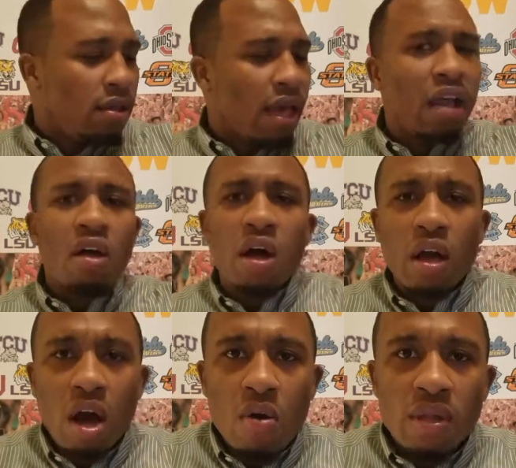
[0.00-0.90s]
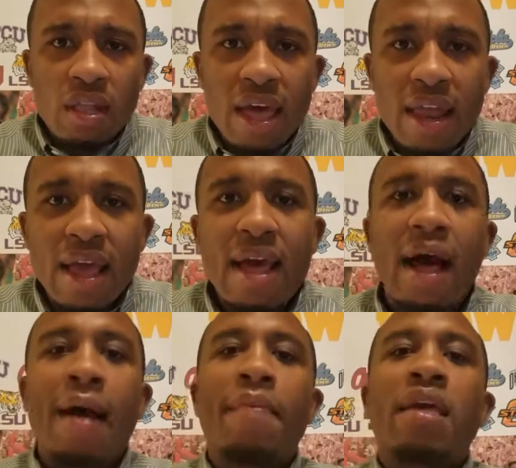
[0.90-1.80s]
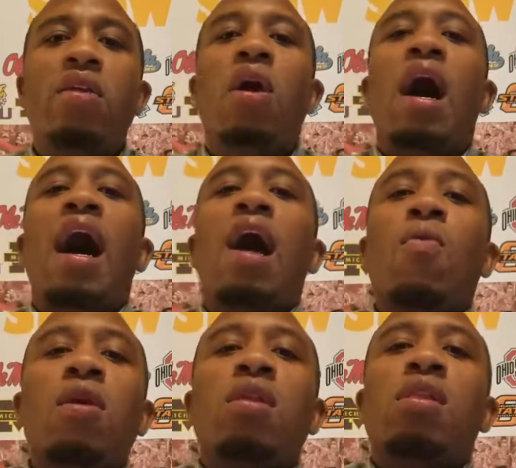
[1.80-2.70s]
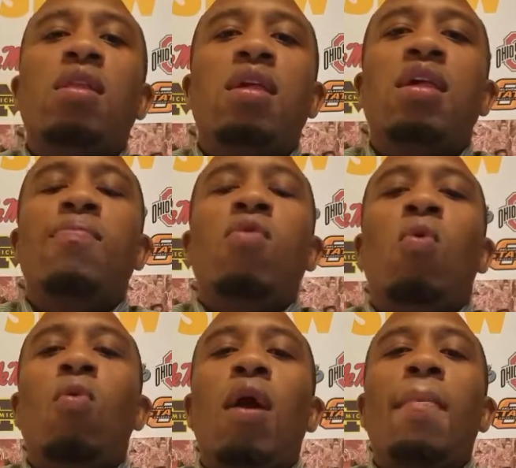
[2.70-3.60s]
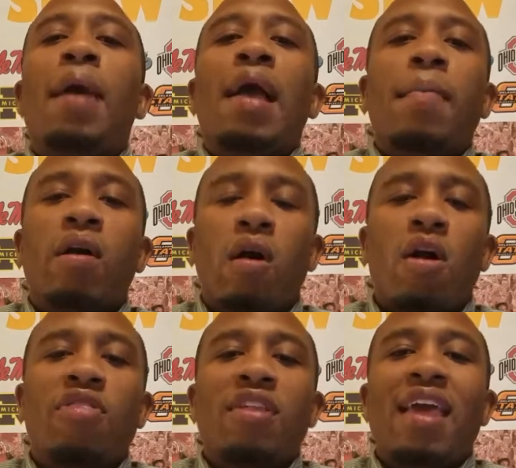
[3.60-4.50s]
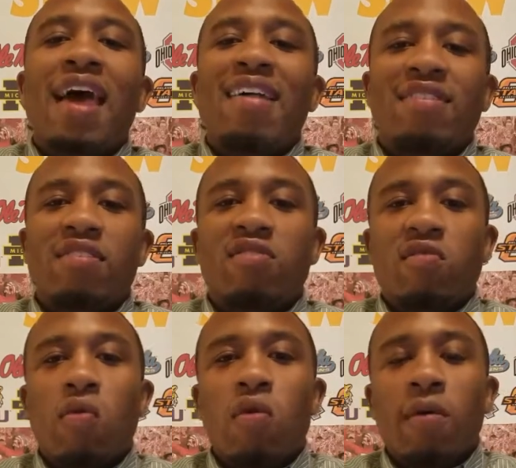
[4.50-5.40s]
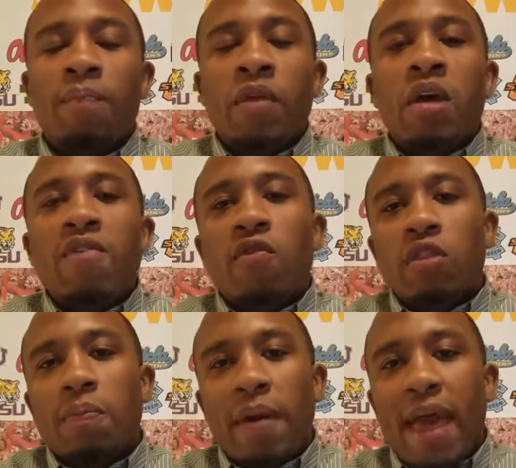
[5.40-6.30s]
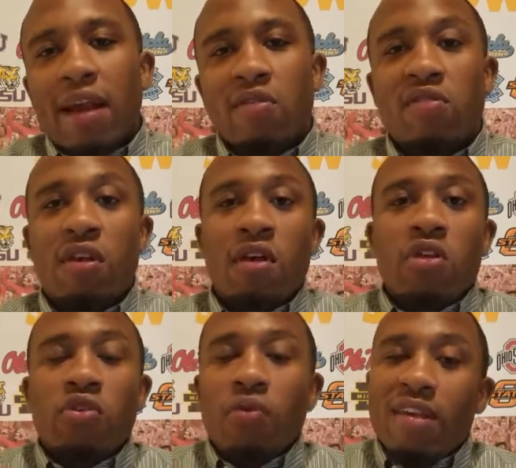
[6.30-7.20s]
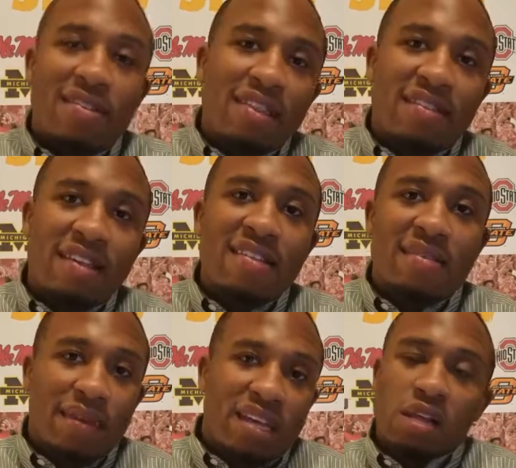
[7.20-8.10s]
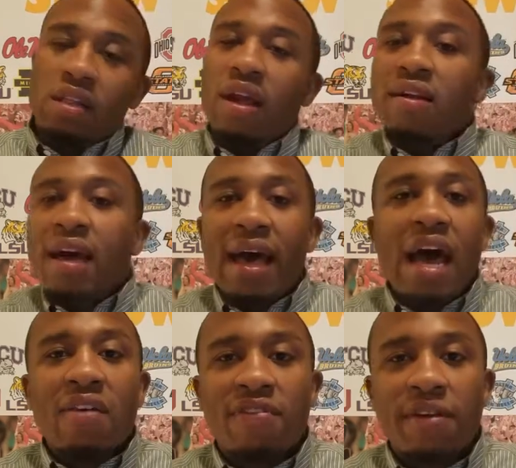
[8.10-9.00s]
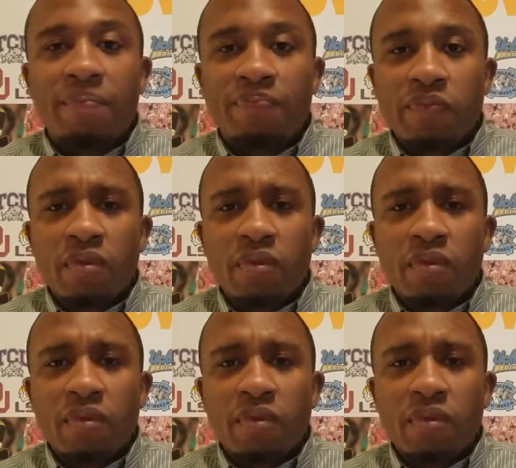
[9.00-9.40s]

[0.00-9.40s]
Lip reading: How long ago was that? I mean, I want to see what Mike McCarthy has in store for the Packers the rest of the season because they're not out of it.